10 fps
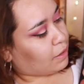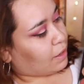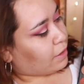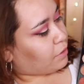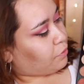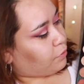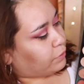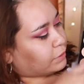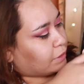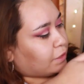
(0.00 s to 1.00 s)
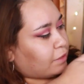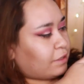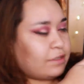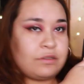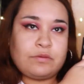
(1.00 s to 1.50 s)
I used
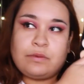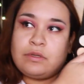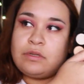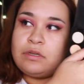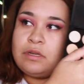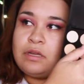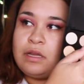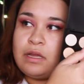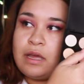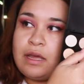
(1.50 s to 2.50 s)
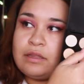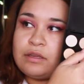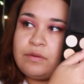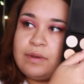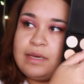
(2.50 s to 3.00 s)
this one on the
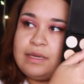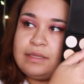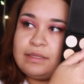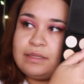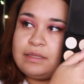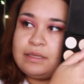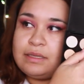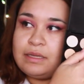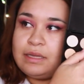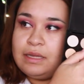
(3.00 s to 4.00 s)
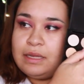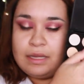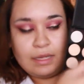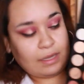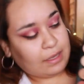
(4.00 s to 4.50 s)
crease.
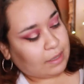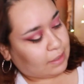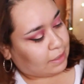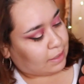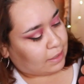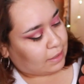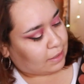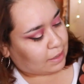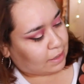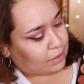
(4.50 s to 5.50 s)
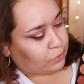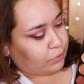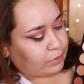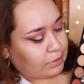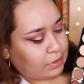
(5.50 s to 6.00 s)
And then I
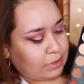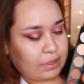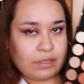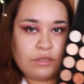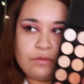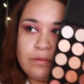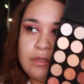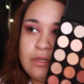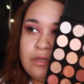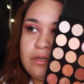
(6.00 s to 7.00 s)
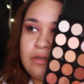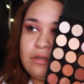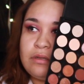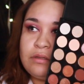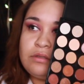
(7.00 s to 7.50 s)
used this one
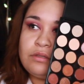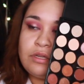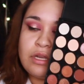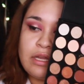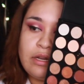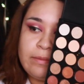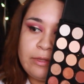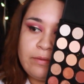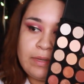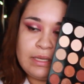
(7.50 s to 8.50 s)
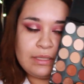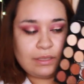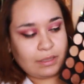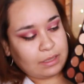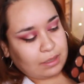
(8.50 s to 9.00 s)
to darken up the crease.